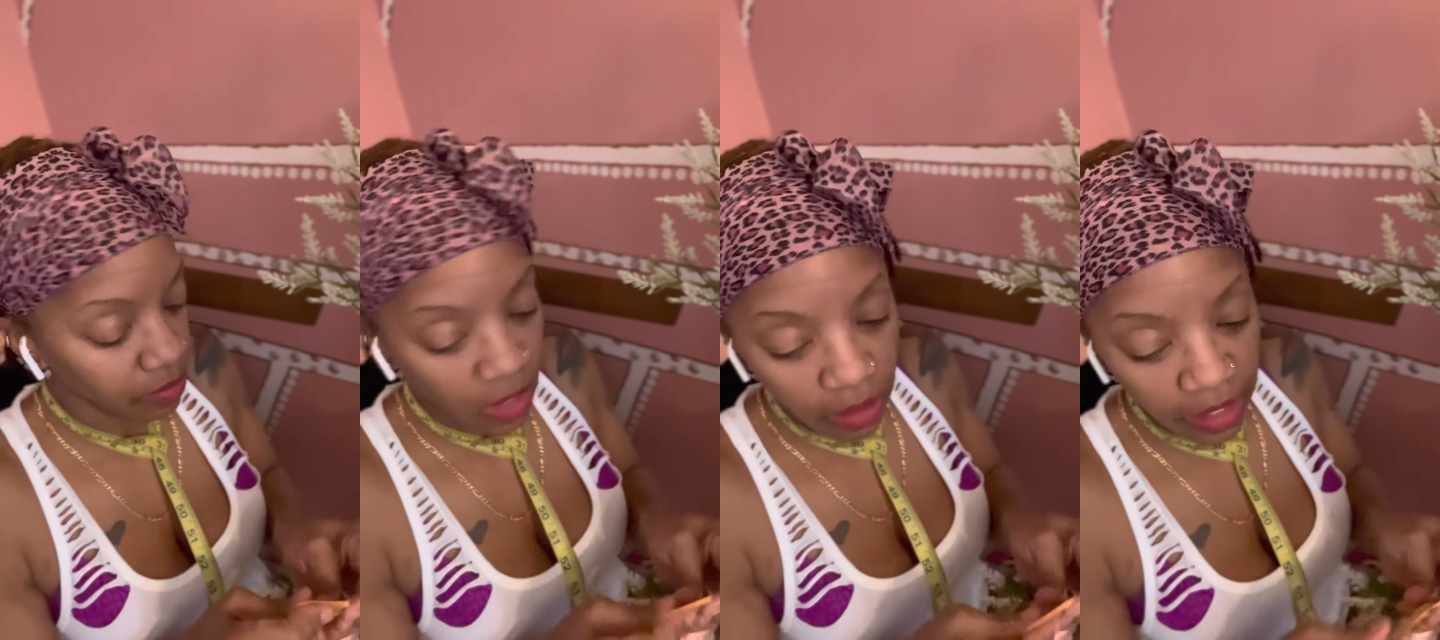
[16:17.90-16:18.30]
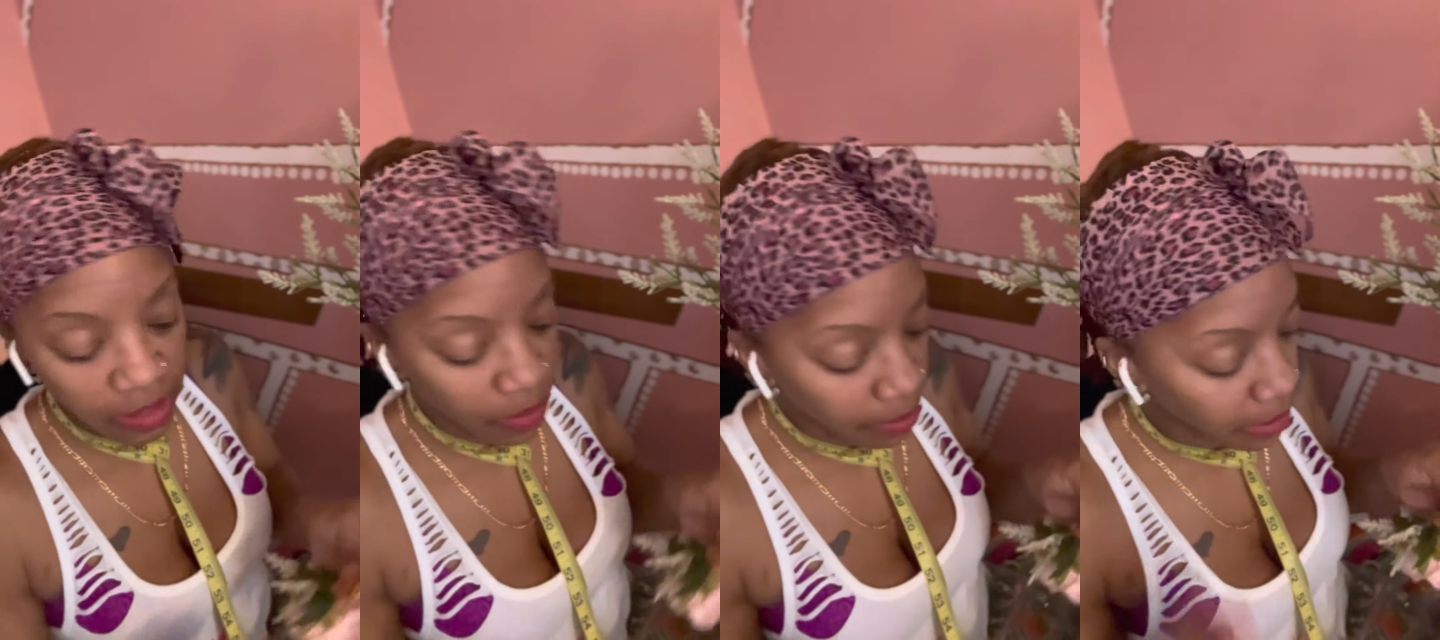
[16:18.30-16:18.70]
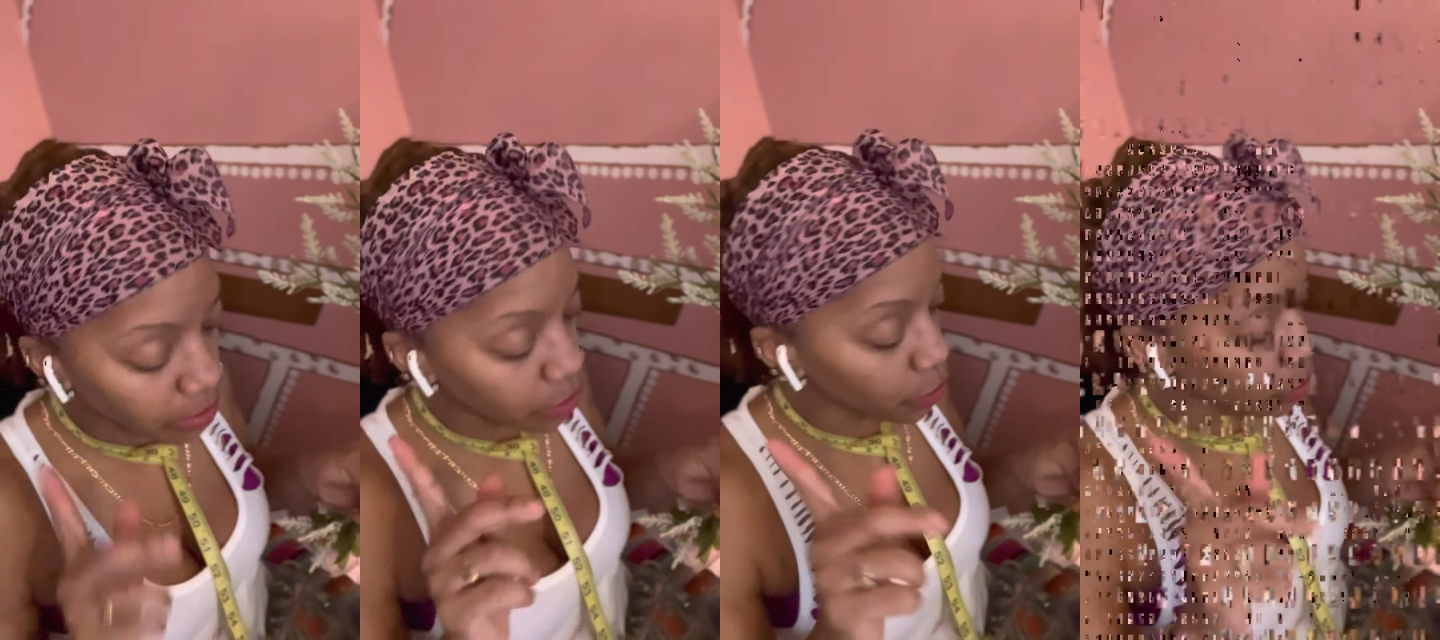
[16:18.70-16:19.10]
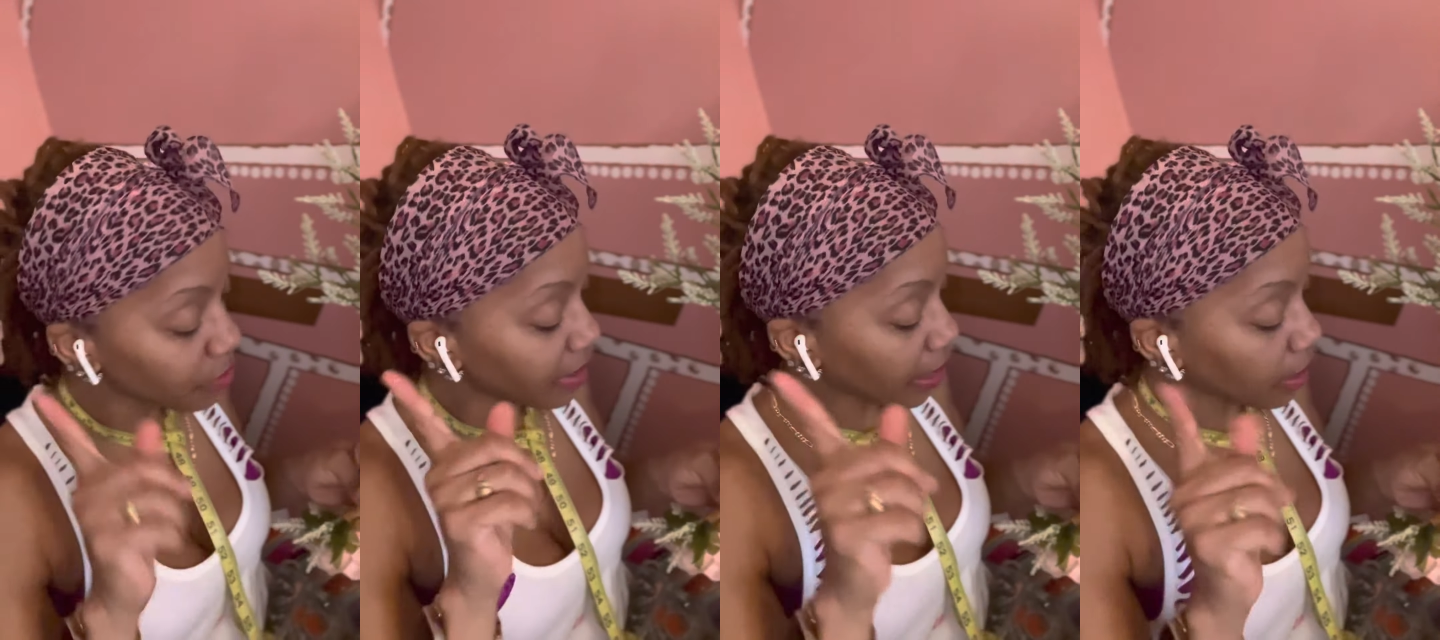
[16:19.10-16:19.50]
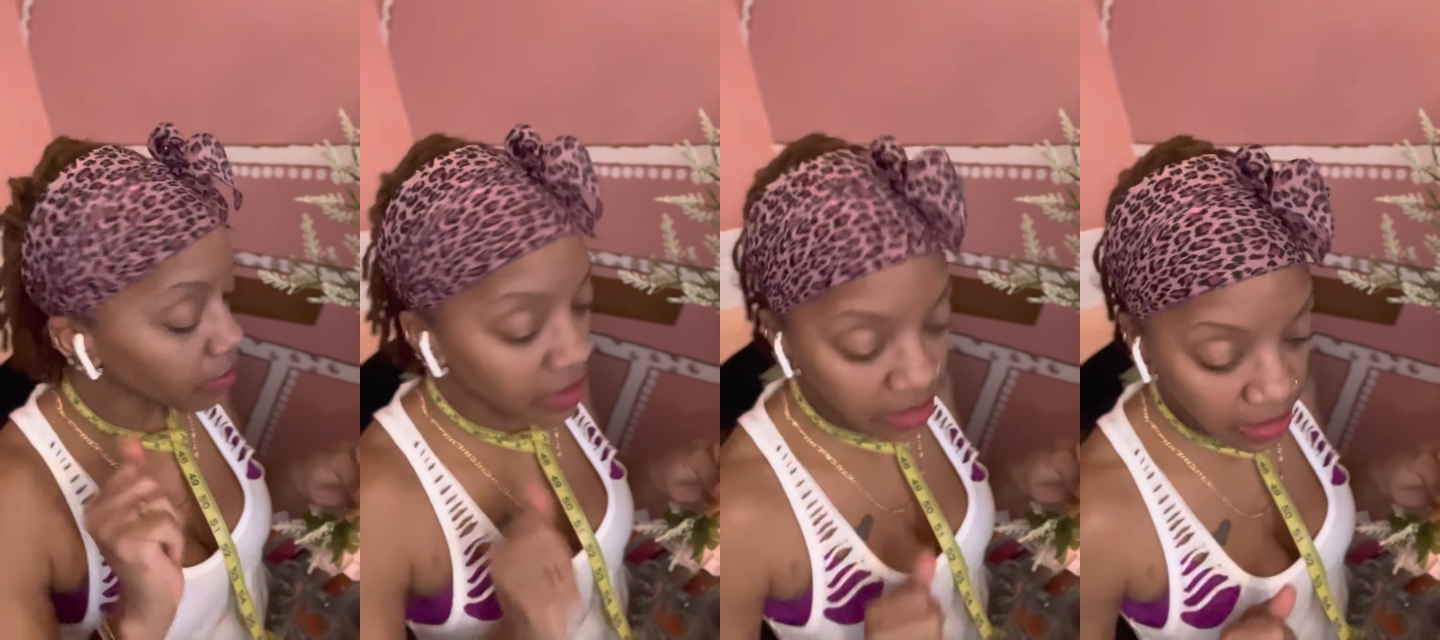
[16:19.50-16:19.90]
Okay, so what I'm about to do now
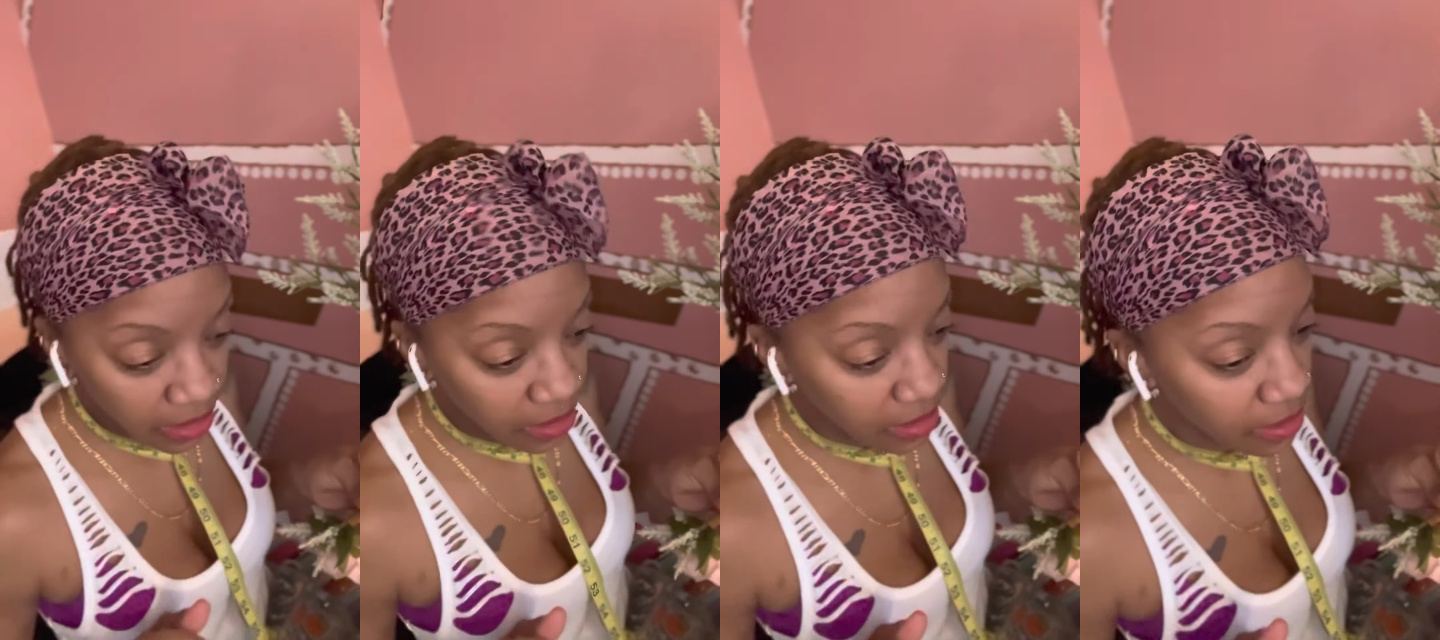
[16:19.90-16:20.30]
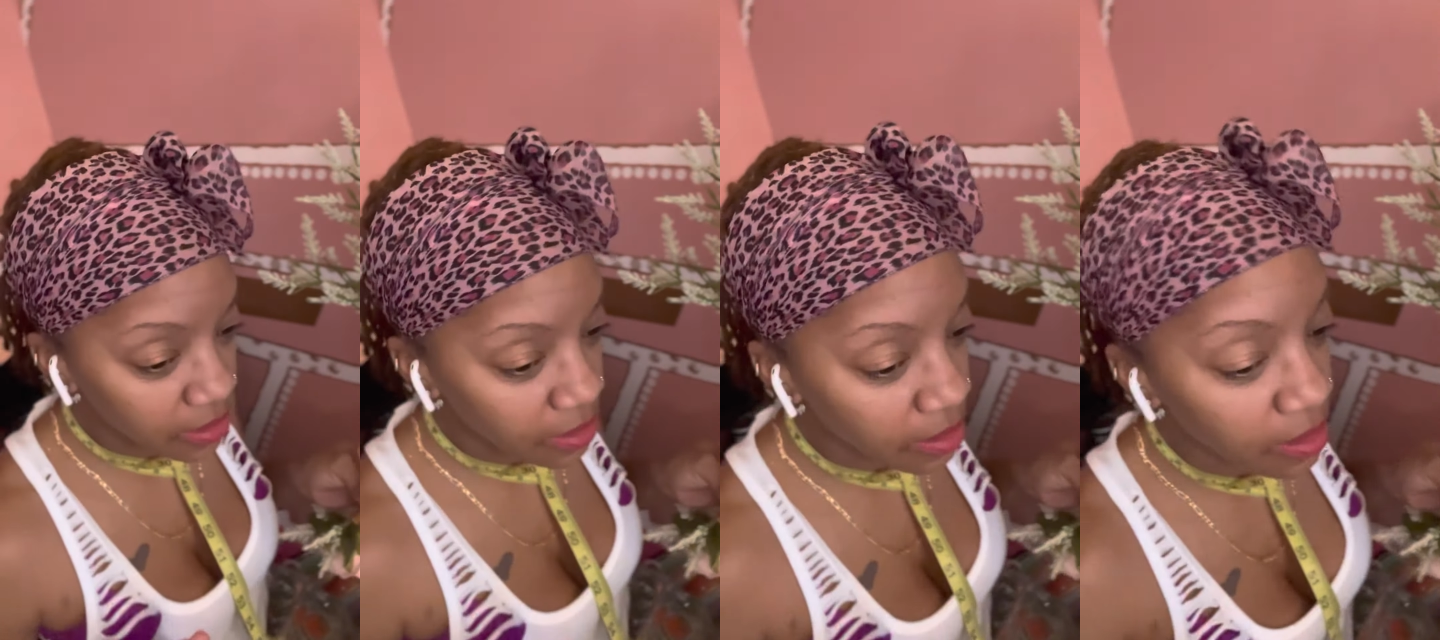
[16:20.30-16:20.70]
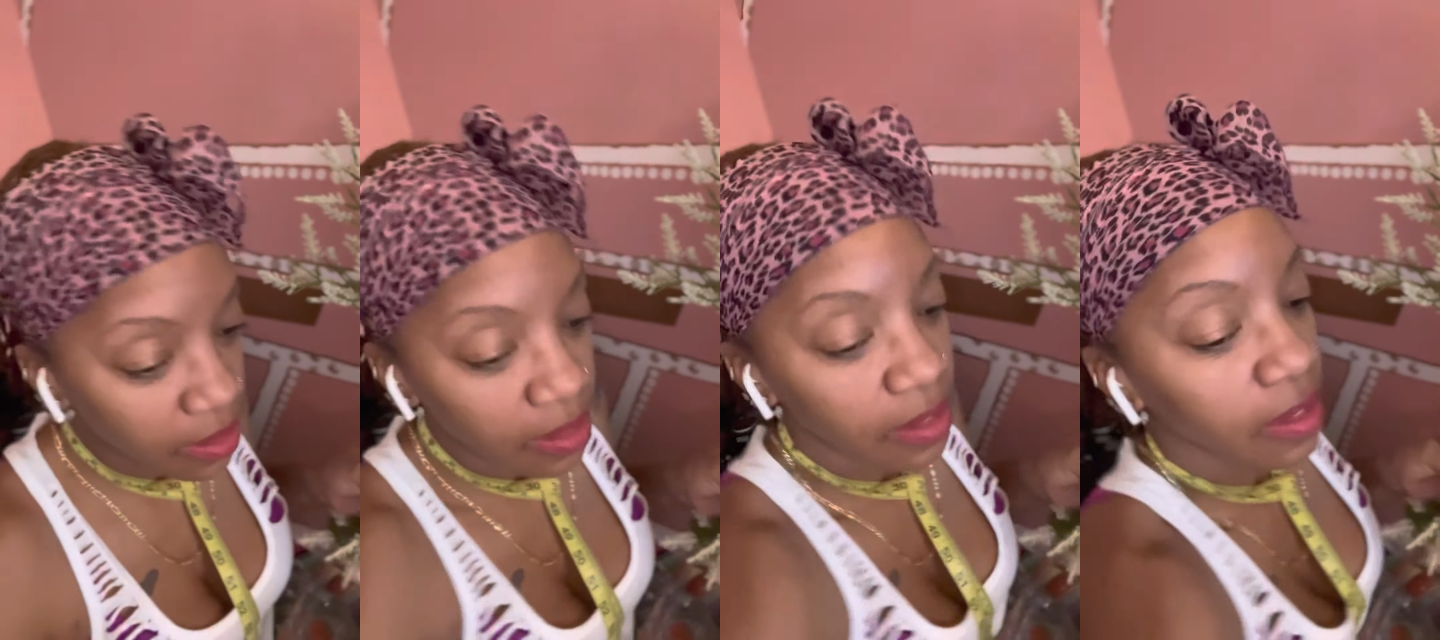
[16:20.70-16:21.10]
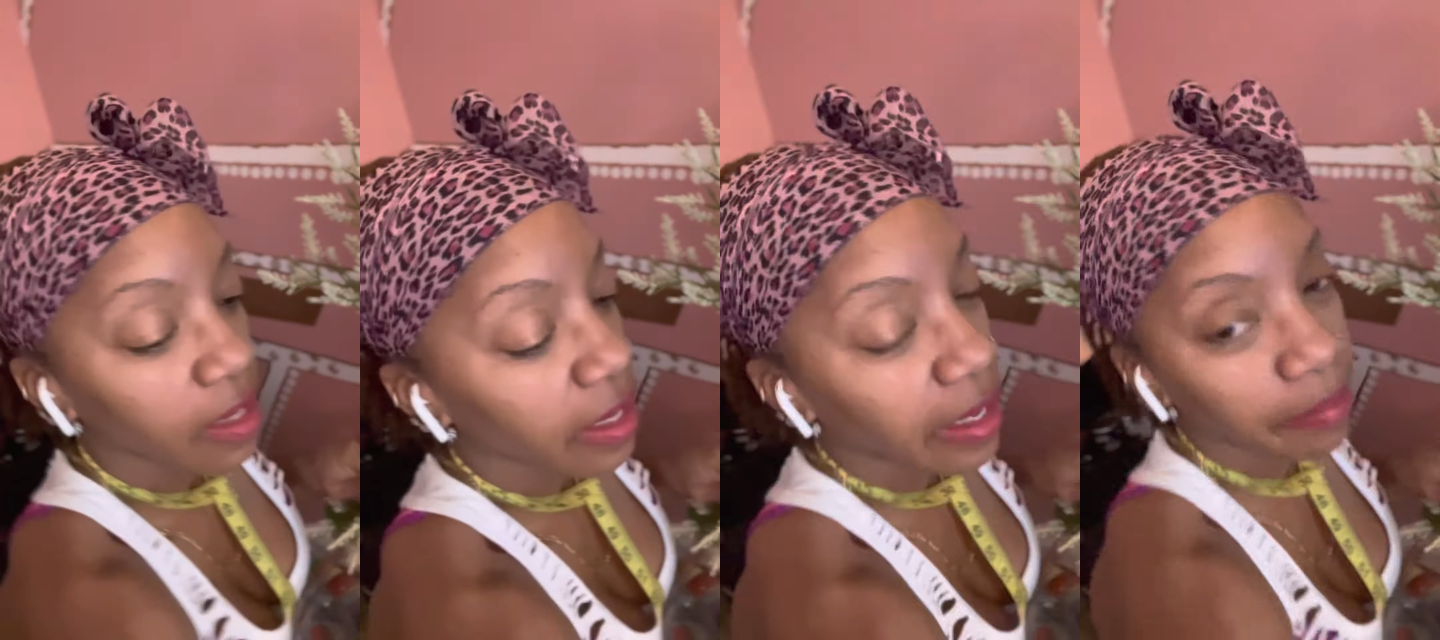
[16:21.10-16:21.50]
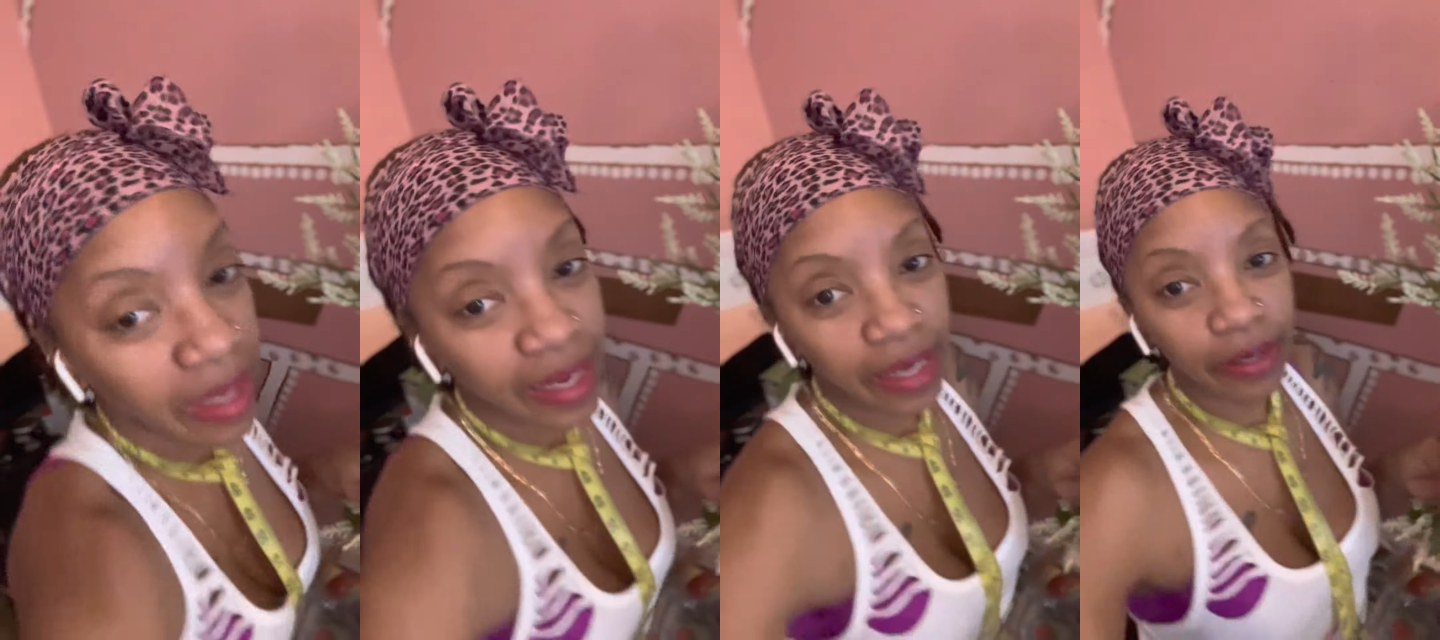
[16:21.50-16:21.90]
is I have my
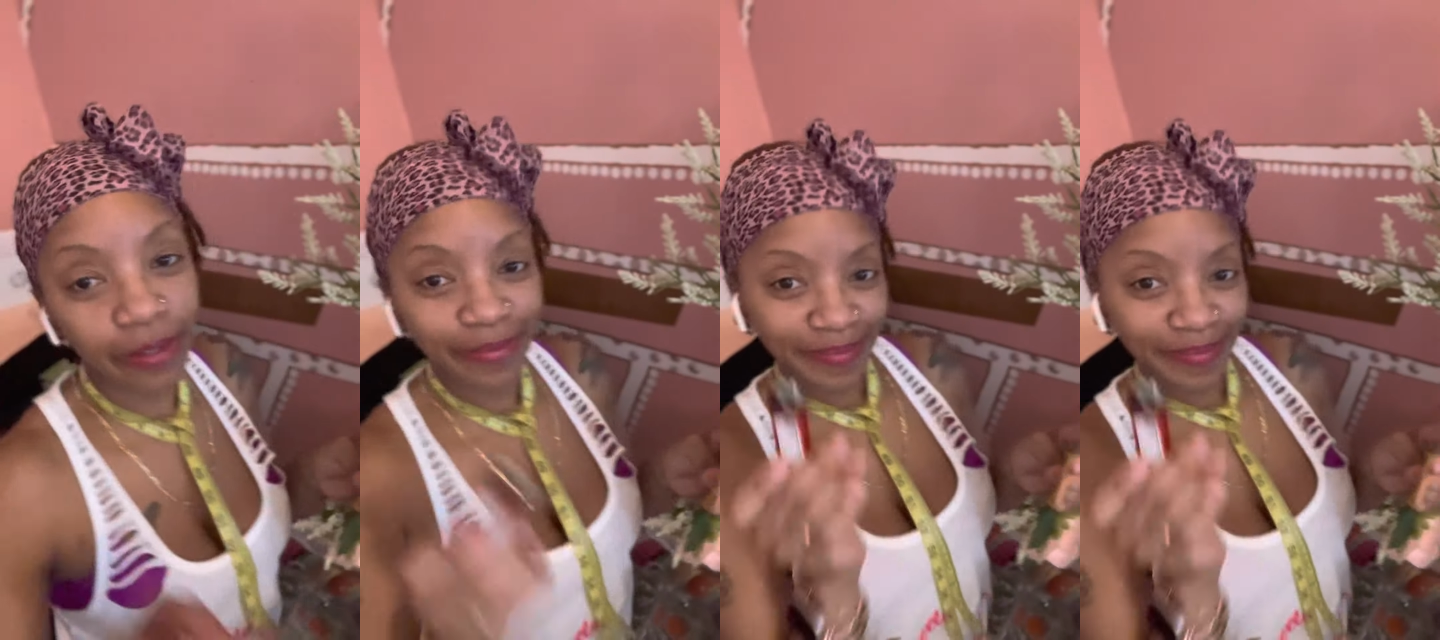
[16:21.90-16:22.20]
lighter